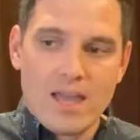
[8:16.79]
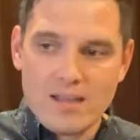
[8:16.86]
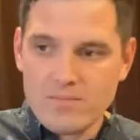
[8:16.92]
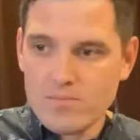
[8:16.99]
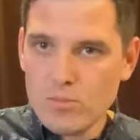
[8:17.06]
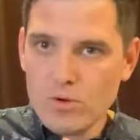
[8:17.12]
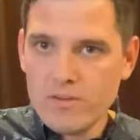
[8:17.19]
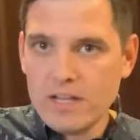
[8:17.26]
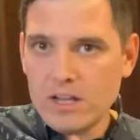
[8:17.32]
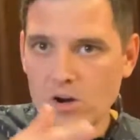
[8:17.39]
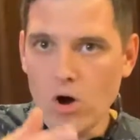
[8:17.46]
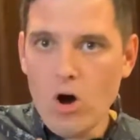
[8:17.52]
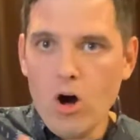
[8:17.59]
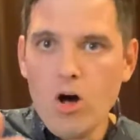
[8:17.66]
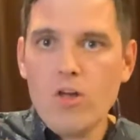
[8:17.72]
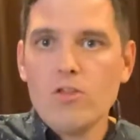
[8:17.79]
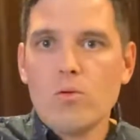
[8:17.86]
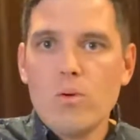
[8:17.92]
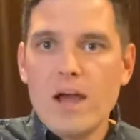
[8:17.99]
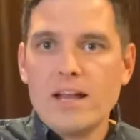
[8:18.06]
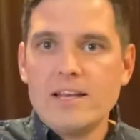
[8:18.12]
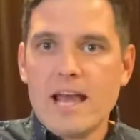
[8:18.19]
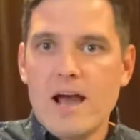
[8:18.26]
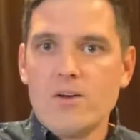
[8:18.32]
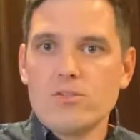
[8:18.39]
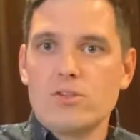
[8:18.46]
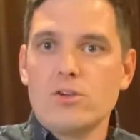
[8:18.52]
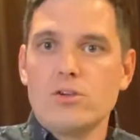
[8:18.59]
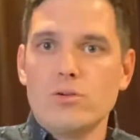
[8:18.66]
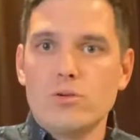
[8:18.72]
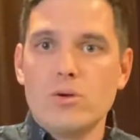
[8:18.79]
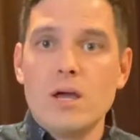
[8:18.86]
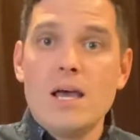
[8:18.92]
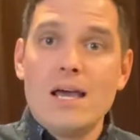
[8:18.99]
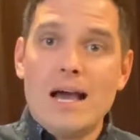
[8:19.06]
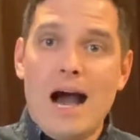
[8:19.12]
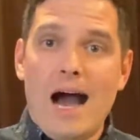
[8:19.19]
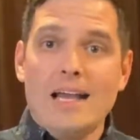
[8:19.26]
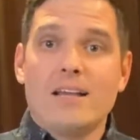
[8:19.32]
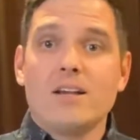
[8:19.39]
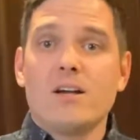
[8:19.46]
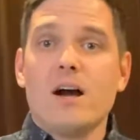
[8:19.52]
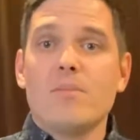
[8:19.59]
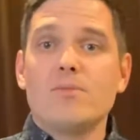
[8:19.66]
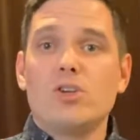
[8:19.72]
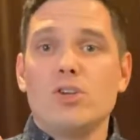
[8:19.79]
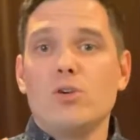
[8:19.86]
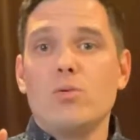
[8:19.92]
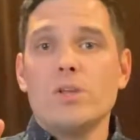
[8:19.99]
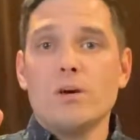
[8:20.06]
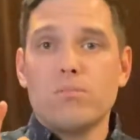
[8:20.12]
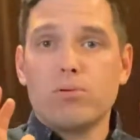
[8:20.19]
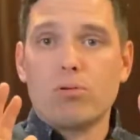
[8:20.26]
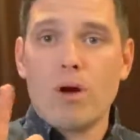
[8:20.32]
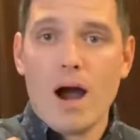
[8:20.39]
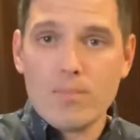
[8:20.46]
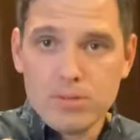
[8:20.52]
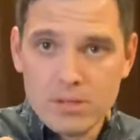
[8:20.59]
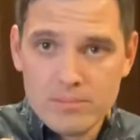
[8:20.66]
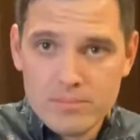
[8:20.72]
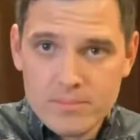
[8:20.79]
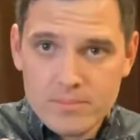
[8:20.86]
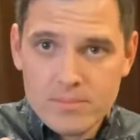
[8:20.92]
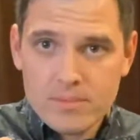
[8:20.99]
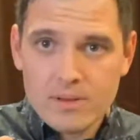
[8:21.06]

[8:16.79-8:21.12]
and moving it all the way down to i can come to you with a problem